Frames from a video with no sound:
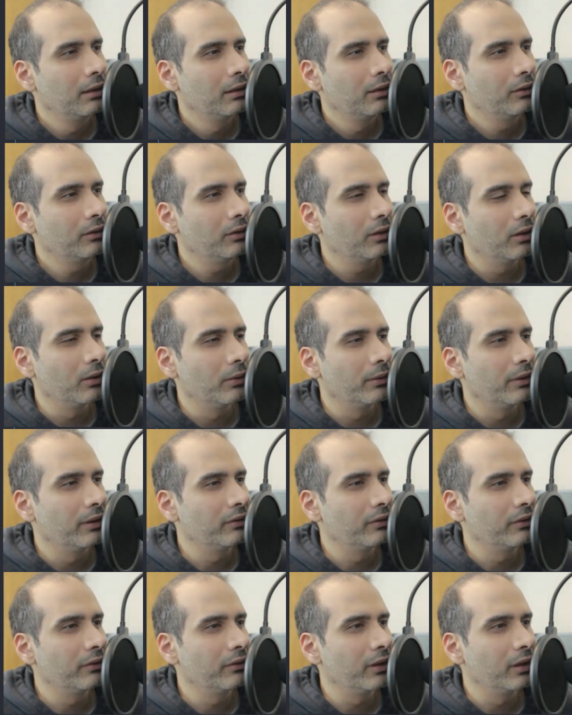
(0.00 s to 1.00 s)
So
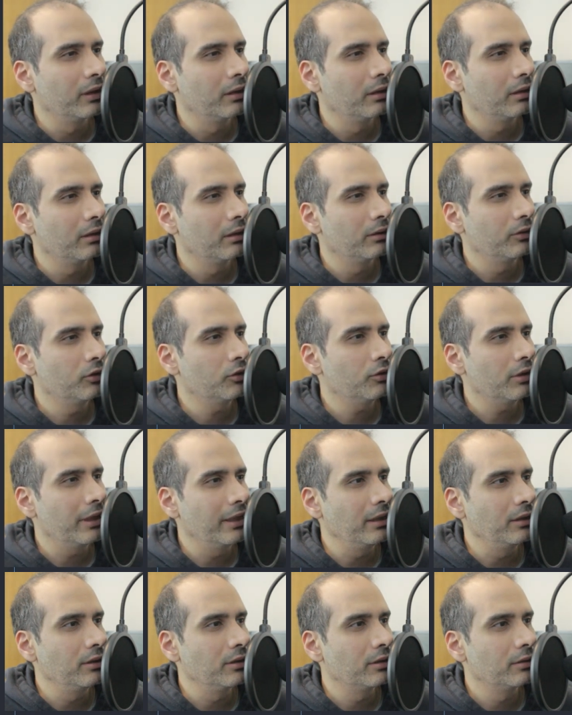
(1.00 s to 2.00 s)
this is a
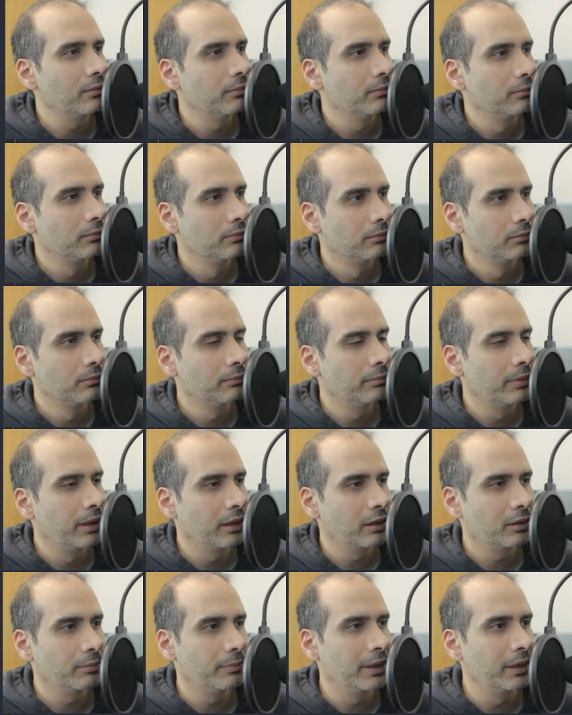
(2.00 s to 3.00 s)
strange
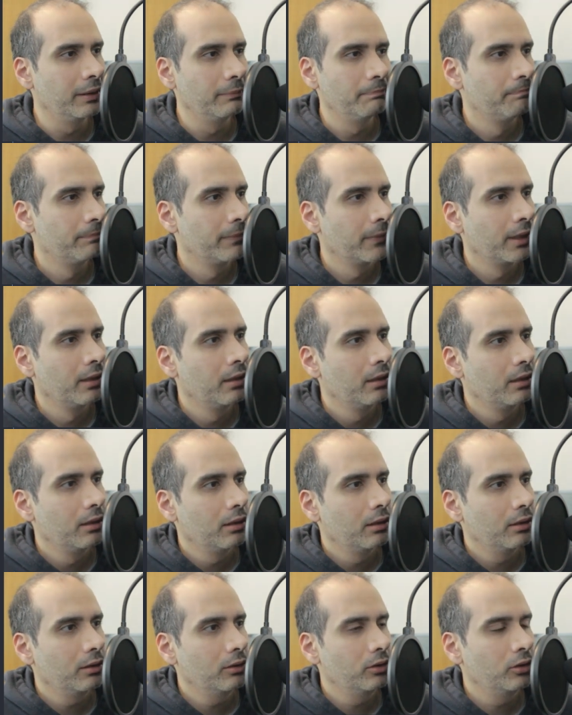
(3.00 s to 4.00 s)
bug, but
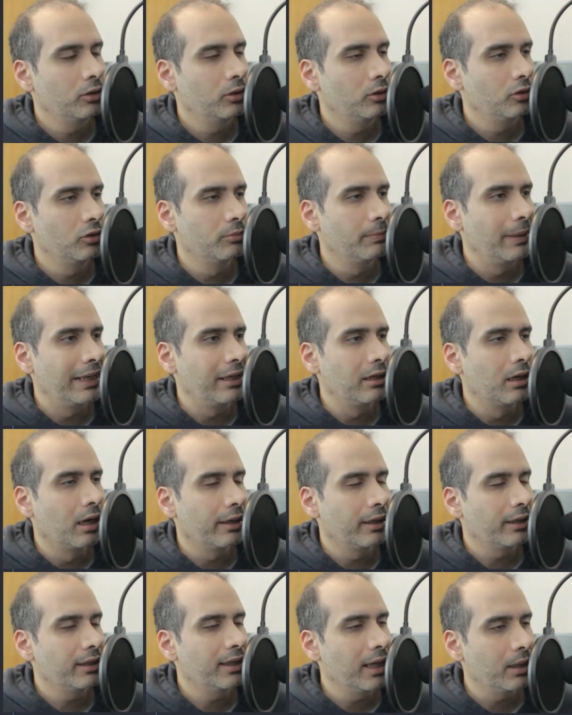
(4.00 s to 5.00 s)
you may
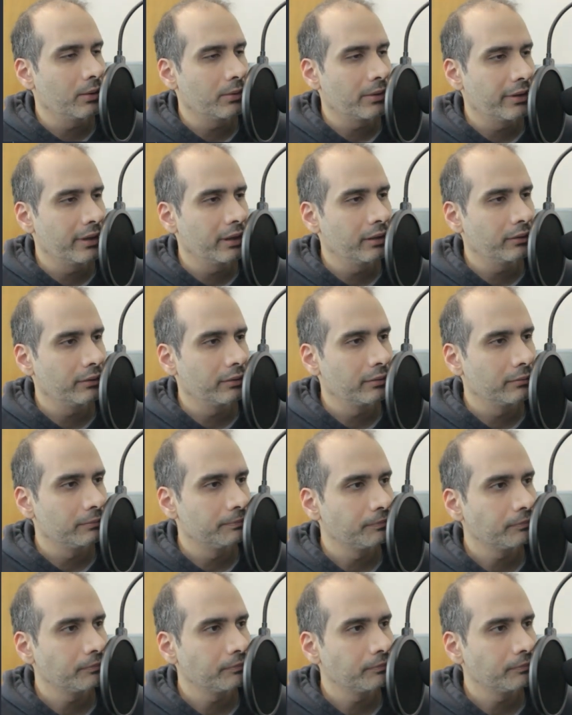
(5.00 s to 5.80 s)
not encounter this.